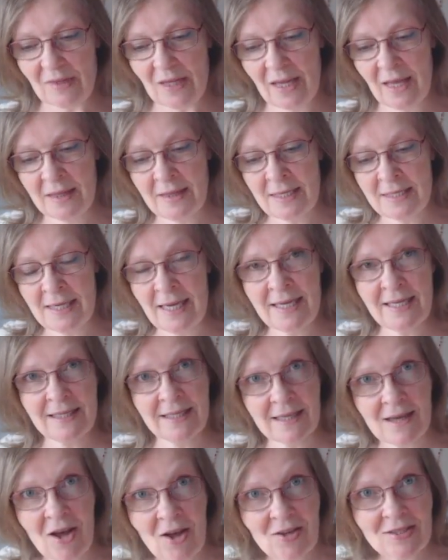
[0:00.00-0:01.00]
and they take
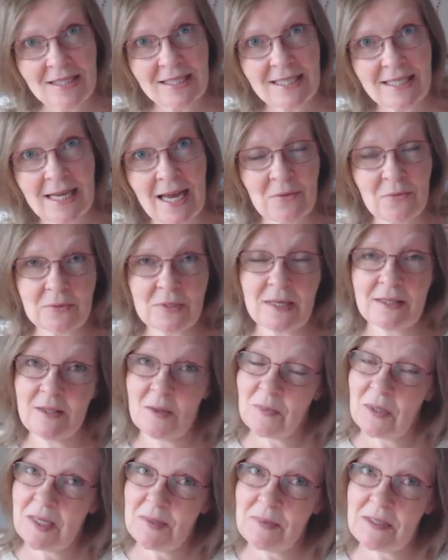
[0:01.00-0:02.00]
the car seat out and
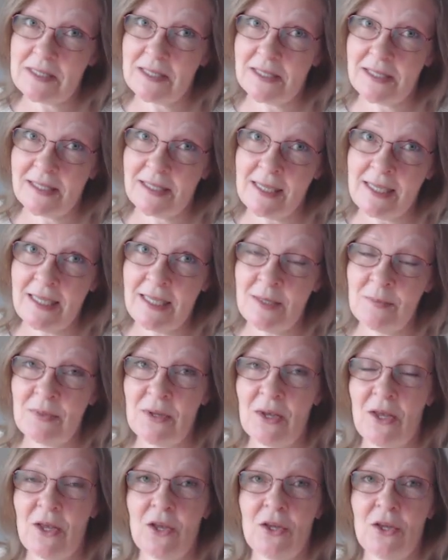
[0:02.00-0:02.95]
the baby's asleep,